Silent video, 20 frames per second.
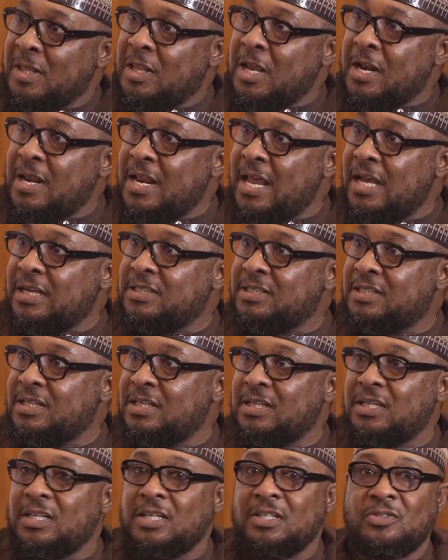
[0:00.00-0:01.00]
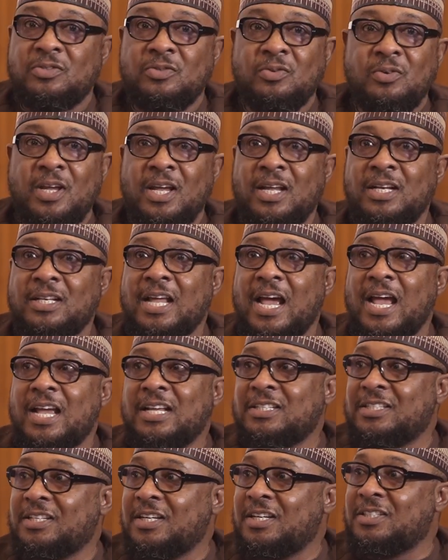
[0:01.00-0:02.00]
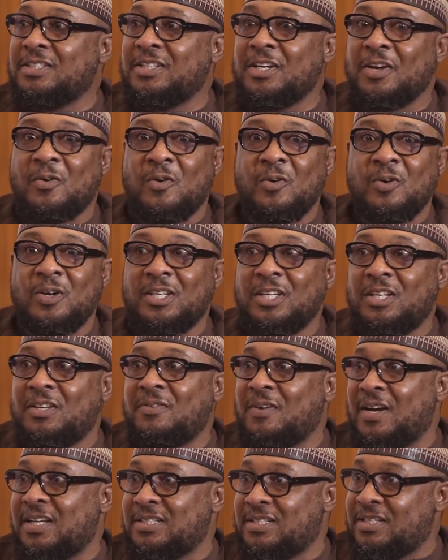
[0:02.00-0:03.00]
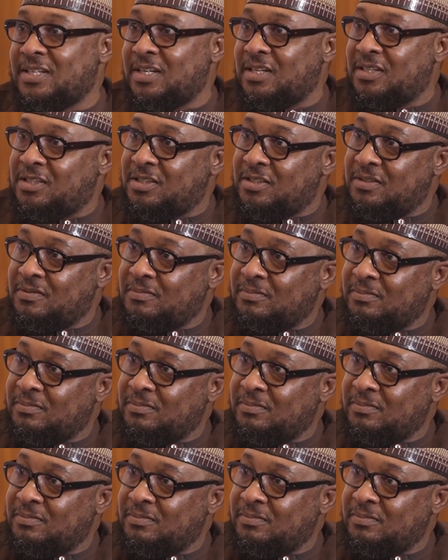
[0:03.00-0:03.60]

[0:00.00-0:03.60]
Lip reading: The next thing is you enter a stage they call giver stage.